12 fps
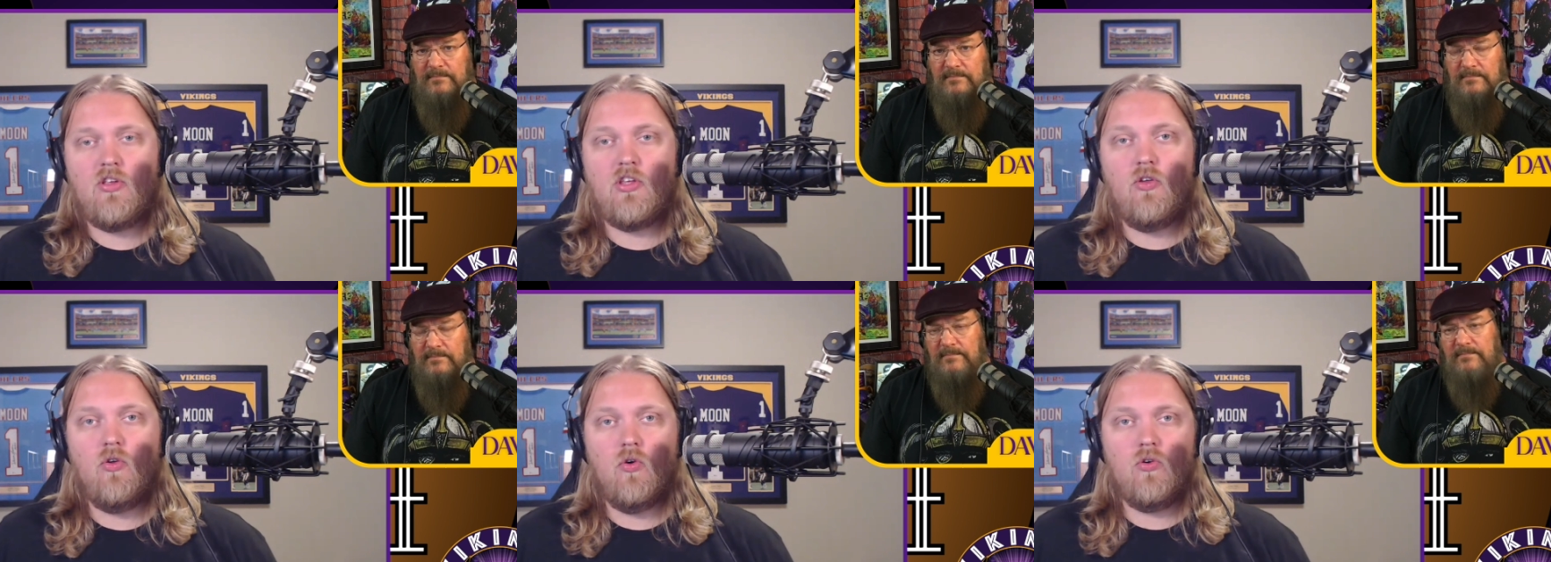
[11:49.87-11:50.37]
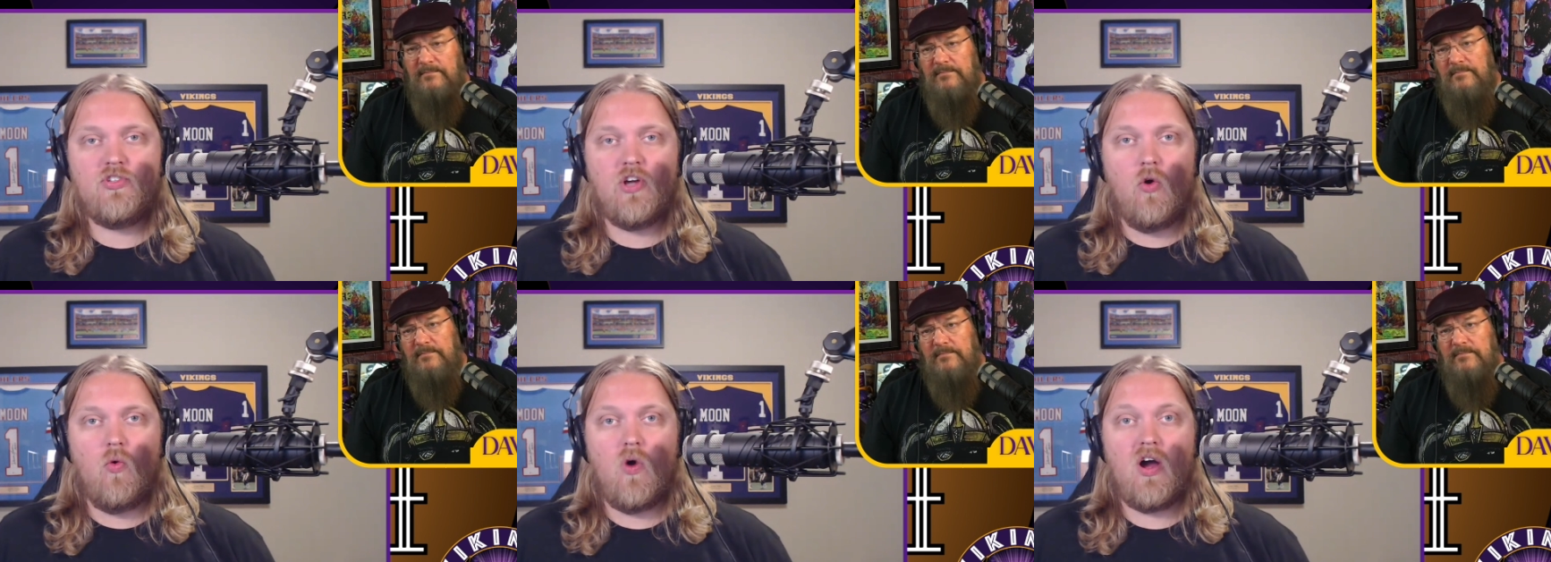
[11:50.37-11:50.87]
Speaker 1: you
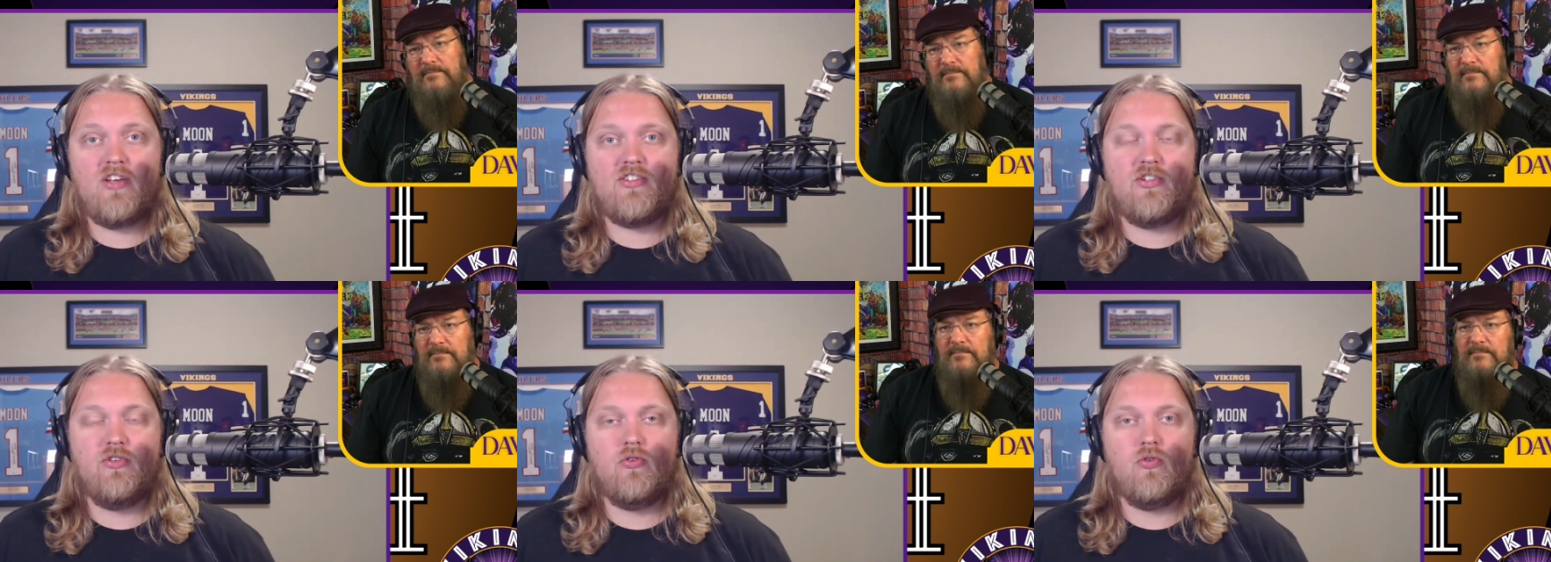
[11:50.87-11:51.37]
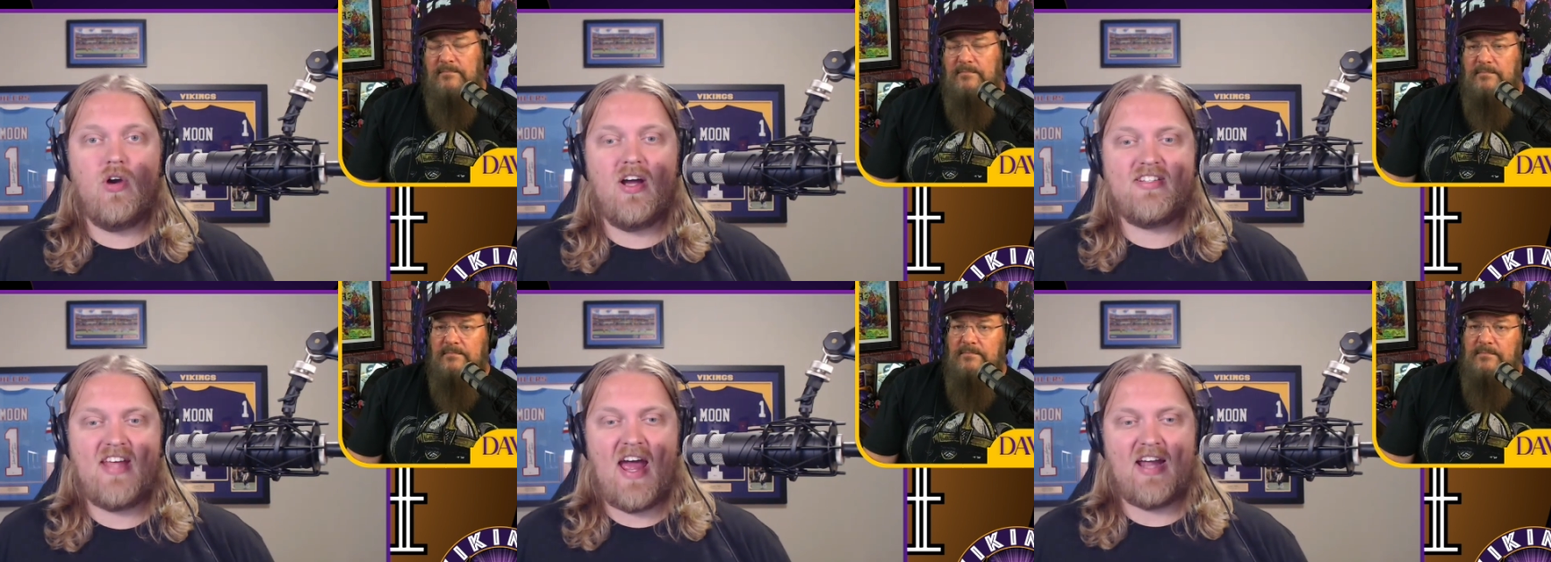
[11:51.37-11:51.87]
don't want to
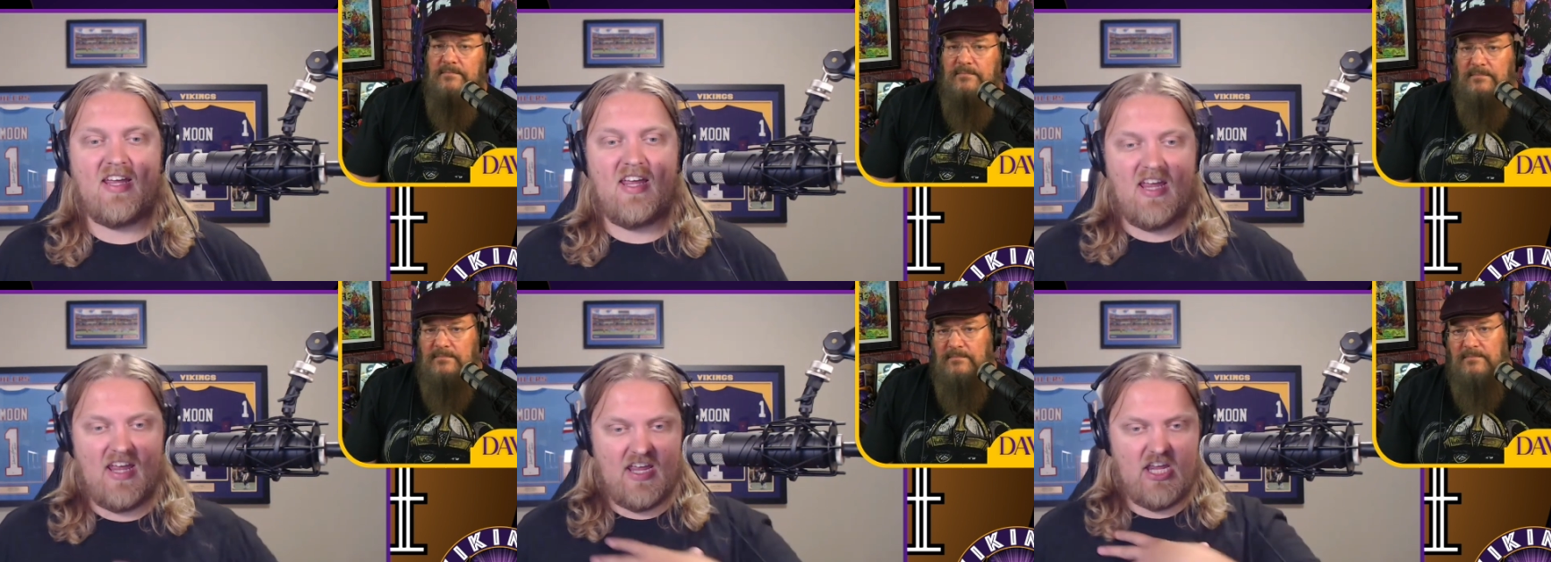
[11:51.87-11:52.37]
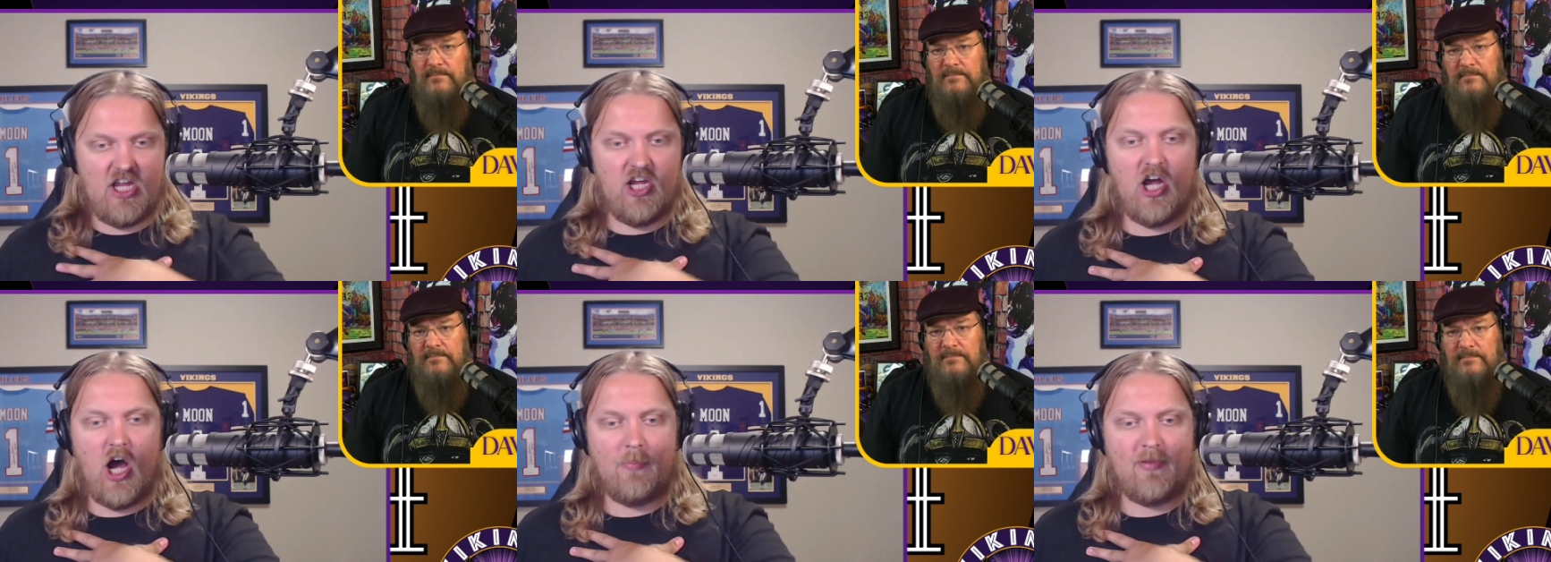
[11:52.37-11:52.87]
attack
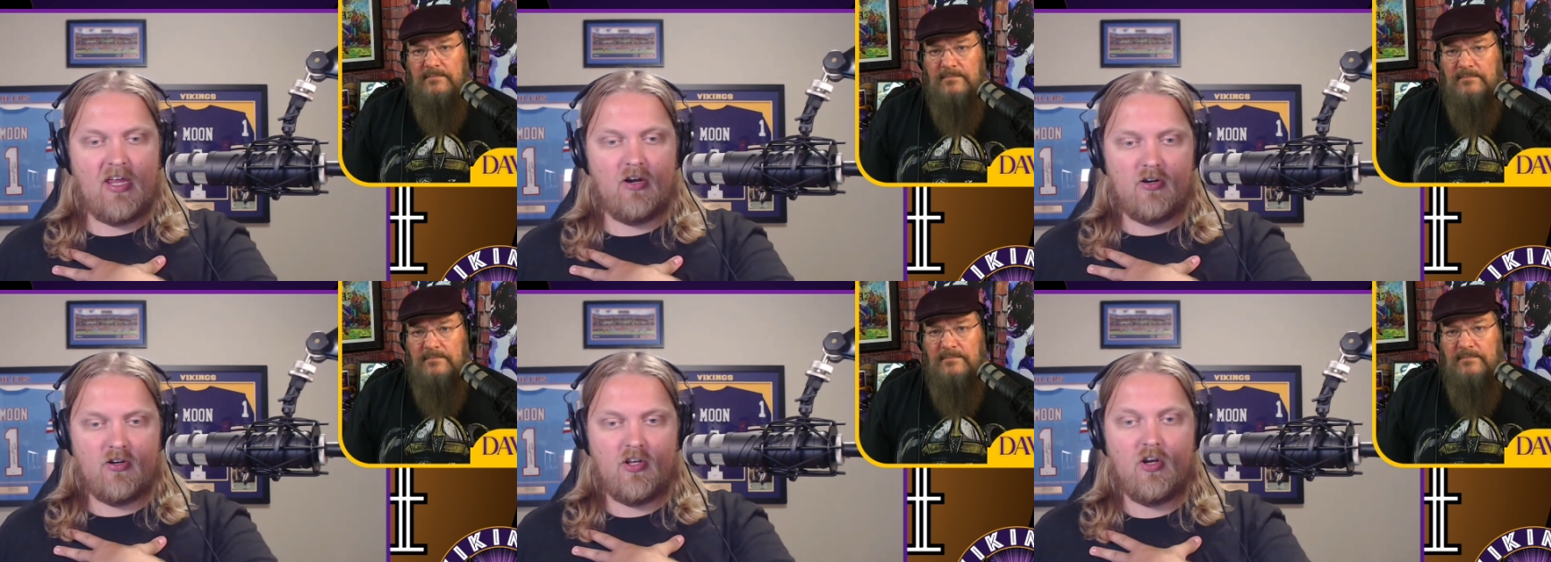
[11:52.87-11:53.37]
up here.